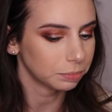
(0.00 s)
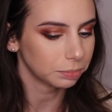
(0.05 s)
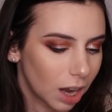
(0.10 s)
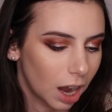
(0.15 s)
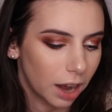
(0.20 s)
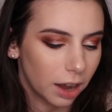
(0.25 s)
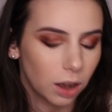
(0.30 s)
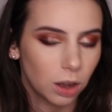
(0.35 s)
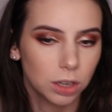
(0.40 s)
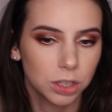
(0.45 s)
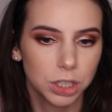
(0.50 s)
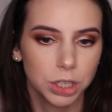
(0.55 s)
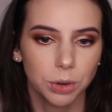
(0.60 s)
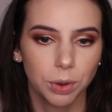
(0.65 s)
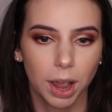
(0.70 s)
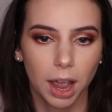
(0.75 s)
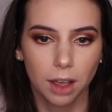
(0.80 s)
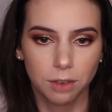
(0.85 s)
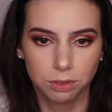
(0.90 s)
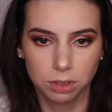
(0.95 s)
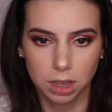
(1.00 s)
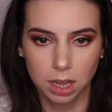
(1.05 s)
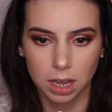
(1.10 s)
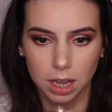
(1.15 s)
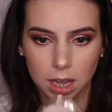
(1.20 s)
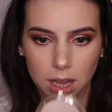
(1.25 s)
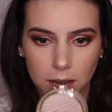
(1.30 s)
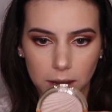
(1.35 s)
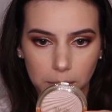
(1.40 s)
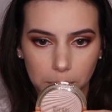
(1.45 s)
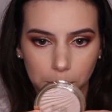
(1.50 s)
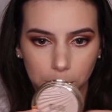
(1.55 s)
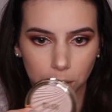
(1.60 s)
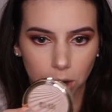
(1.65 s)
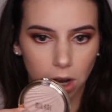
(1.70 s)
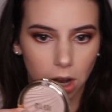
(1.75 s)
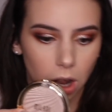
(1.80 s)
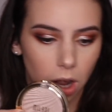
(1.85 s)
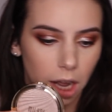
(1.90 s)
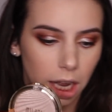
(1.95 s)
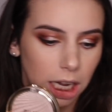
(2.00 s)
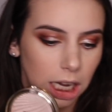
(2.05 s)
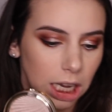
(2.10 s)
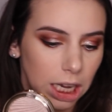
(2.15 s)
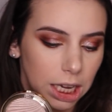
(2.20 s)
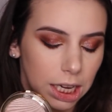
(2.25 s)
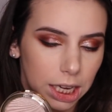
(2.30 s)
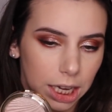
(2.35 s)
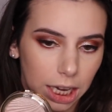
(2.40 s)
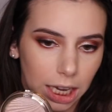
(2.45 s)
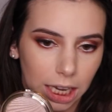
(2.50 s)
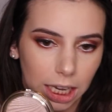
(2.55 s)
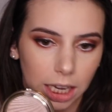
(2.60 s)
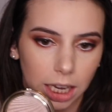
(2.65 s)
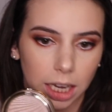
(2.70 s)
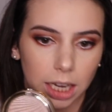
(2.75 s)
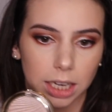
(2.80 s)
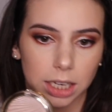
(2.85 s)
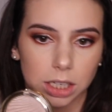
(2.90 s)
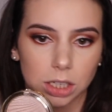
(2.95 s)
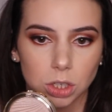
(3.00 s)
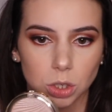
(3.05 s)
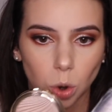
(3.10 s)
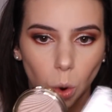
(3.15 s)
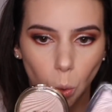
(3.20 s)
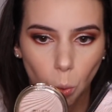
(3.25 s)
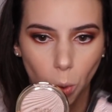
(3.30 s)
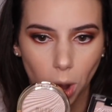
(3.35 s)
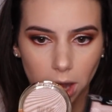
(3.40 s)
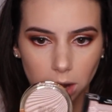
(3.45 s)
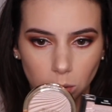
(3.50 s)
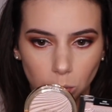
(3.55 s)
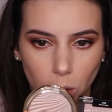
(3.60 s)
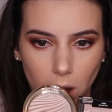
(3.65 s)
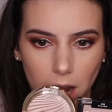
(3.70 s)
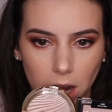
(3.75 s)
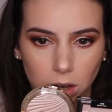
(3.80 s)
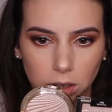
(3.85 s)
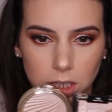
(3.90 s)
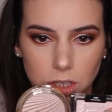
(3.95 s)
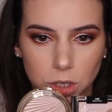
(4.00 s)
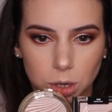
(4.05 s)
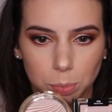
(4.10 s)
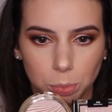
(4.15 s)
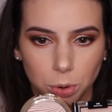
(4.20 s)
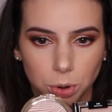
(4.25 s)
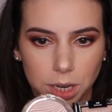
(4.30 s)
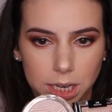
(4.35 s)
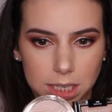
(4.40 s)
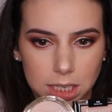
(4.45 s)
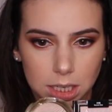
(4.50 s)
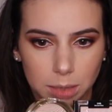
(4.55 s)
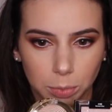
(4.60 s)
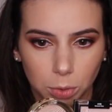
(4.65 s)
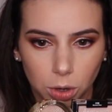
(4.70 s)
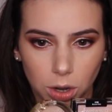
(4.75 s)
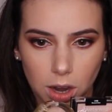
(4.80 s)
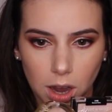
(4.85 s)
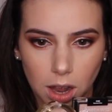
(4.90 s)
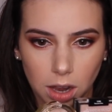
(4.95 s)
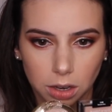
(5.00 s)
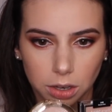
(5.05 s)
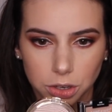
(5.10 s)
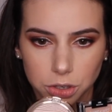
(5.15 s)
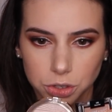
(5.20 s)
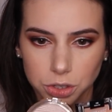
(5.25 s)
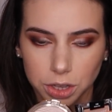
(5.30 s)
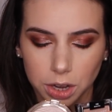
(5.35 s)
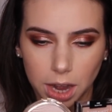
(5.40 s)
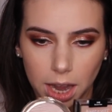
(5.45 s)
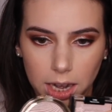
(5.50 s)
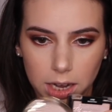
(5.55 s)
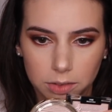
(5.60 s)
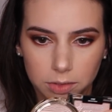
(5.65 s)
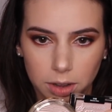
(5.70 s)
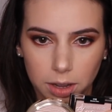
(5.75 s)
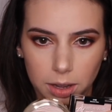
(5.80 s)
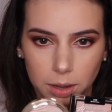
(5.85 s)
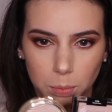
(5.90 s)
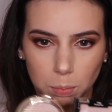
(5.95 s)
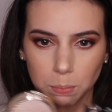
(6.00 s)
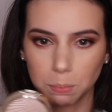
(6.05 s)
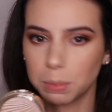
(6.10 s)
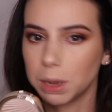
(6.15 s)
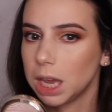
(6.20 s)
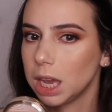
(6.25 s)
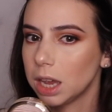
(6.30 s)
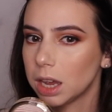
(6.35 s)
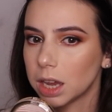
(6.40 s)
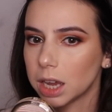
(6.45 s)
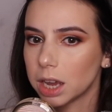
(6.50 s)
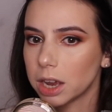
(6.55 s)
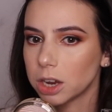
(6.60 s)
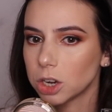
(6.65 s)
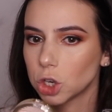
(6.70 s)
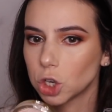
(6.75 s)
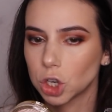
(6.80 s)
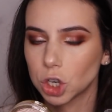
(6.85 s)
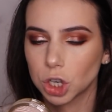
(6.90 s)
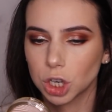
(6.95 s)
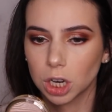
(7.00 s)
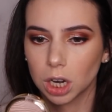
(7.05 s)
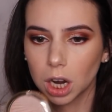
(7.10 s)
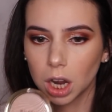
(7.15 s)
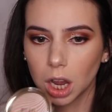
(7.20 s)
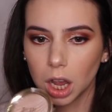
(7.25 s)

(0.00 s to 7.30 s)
I also have the Milani and Wet n Wild. These are pretty similar colors. They're kind of a pinkish.